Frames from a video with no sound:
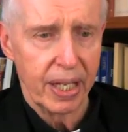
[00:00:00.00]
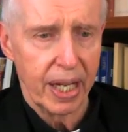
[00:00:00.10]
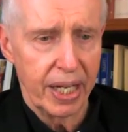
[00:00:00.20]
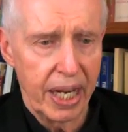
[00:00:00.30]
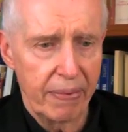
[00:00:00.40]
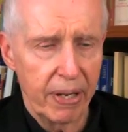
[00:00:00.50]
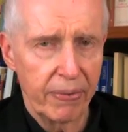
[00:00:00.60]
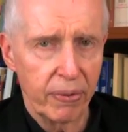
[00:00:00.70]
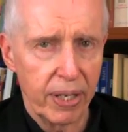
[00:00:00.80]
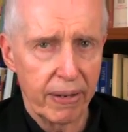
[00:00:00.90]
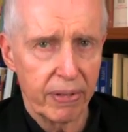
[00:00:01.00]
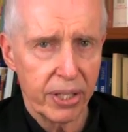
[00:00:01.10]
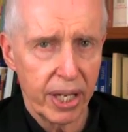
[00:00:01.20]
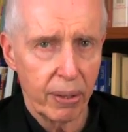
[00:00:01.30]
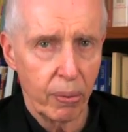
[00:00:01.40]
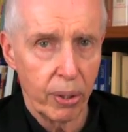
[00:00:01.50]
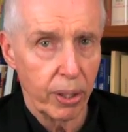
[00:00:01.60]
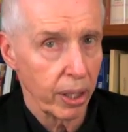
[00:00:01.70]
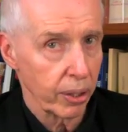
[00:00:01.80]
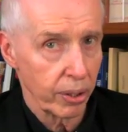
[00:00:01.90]
And even if you never say a word,
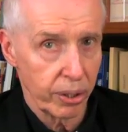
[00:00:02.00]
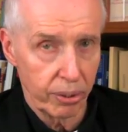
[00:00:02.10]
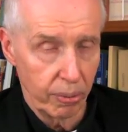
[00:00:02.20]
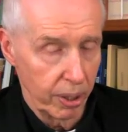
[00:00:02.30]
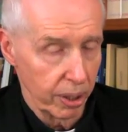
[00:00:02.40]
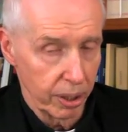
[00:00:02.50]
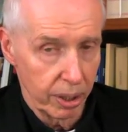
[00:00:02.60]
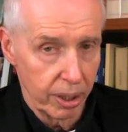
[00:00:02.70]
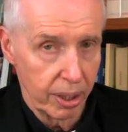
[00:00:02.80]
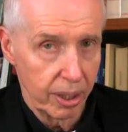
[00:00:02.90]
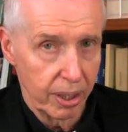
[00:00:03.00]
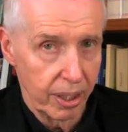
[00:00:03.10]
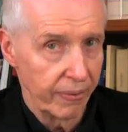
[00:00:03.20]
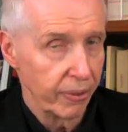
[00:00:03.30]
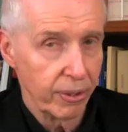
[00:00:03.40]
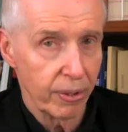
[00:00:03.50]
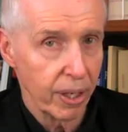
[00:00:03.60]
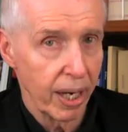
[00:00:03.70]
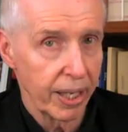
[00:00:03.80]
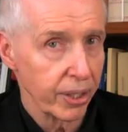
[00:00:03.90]
of course you will, if you know
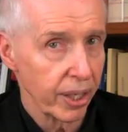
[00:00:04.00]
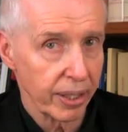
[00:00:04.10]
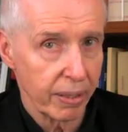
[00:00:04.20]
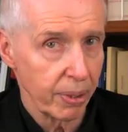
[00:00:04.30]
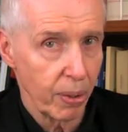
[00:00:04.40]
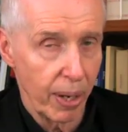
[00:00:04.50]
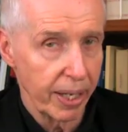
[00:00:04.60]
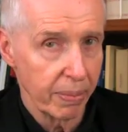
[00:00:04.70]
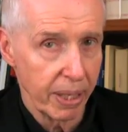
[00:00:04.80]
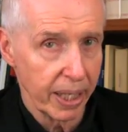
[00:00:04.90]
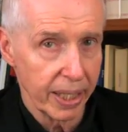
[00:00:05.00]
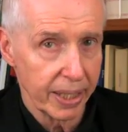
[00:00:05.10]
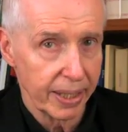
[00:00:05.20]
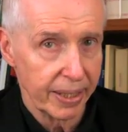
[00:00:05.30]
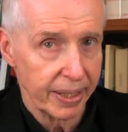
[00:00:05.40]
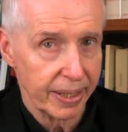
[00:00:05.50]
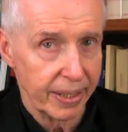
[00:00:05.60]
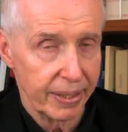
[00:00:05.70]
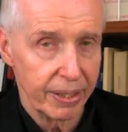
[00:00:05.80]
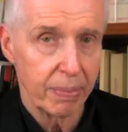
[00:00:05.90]
God, you're not going to be quiet about it.
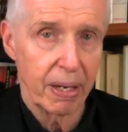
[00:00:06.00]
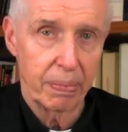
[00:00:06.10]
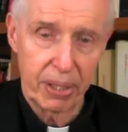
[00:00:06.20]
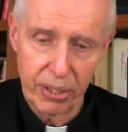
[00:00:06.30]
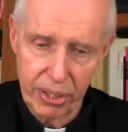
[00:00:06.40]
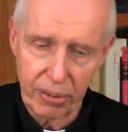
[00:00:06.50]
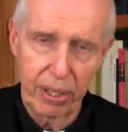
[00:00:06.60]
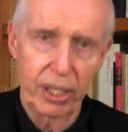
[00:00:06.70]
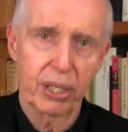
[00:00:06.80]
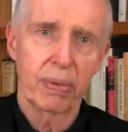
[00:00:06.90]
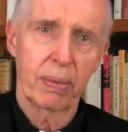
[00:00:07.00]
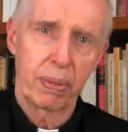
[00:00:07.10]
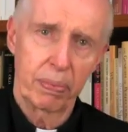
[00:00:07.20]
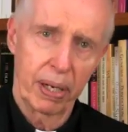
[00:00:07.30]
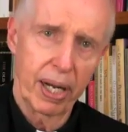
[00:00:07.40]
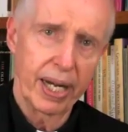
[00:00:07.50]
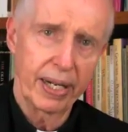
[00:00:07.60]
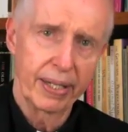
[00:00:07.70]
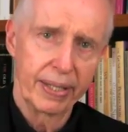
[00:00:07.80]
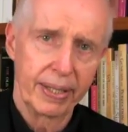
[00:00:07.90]
You might be discreet, you might be polite,
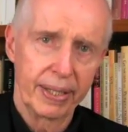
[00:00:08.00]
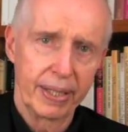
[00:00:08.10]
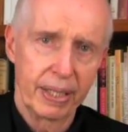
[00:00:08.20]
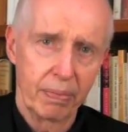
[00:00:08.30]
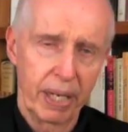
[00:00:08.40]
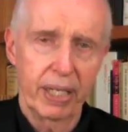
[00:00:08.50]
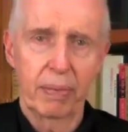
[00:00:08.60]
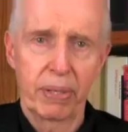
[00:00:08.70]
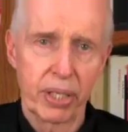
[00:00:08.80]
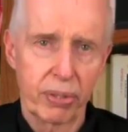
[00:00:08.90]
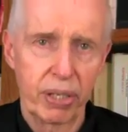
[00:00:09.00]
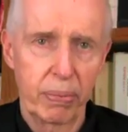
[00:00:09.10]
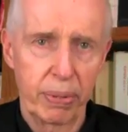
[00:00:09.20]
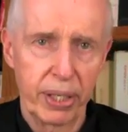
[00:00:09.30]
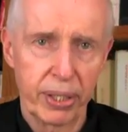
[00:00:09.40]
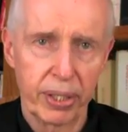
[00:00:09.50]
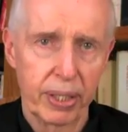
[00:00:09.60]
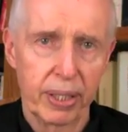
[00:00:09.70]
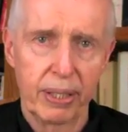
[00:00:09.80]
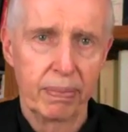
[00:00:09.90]
might not be a street preacher,
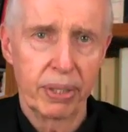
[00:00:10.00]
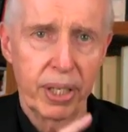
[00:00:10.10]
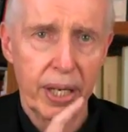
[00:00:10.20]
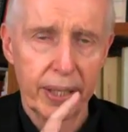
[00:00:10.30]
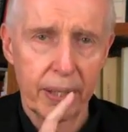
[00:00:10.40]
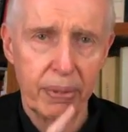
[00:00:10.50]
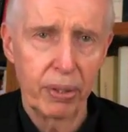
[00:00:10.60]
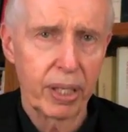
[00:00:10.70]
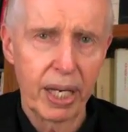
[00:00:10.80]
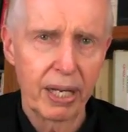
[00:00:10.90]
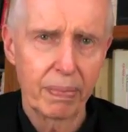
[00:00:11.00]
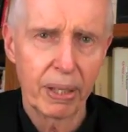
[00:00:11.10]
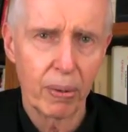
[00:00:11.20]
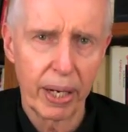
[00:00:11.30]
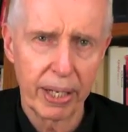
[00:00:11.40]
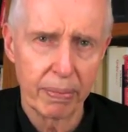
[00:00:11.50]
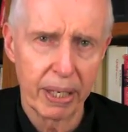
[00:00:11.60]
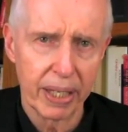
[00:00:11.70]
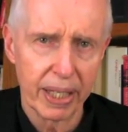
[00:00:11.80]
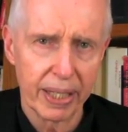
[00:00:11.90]
but you're not going to be, you can't be quiet
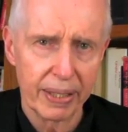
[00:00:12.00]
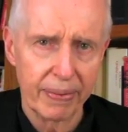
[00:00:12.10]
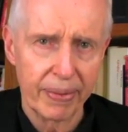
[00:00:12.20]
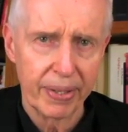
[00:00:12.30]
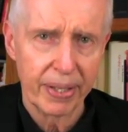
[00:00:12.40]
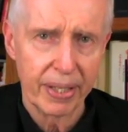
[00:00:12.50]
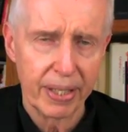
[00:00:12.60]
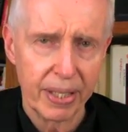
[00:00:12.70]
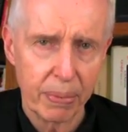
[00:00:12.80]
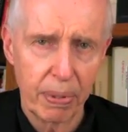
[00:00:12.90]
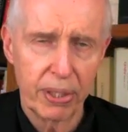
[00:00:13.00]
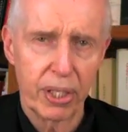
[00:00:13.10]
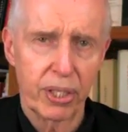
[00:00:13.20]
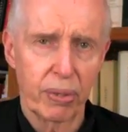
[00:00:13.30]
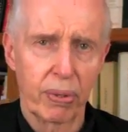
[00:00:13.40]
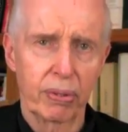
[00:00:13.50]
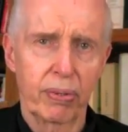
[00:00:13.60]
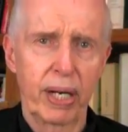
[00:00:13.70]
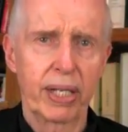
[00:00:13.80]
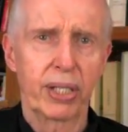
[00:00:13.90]
about it. Suppose it's your own
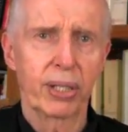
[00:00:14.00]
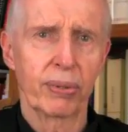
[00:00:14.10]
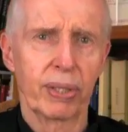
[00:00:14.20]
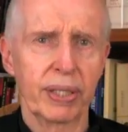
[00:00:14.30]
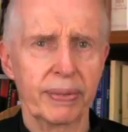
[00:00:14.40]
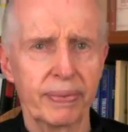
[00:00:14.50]
grandchildren.